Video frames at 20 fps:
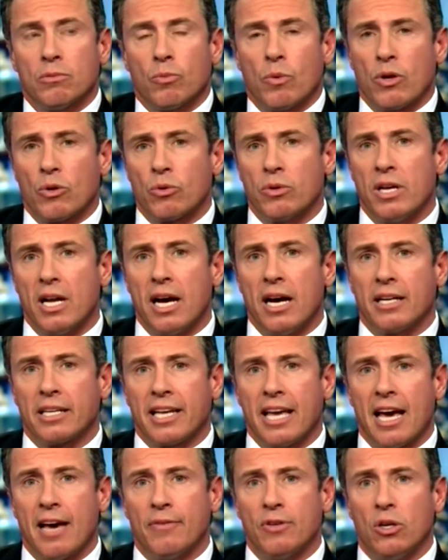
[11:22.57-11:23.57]
whether or
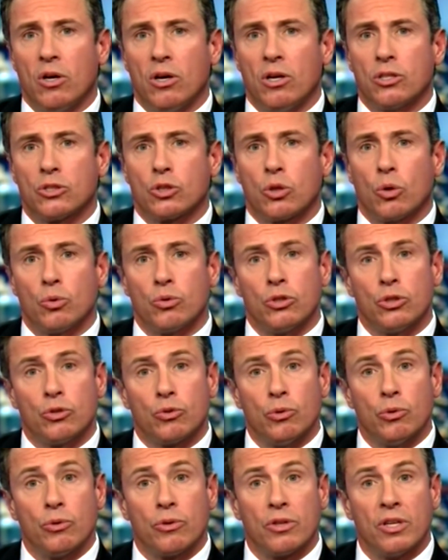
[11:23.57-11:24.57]
not Kavanaugh told the
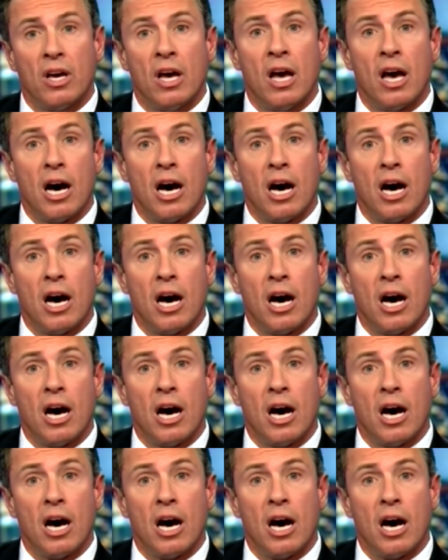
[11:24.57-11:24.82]
truth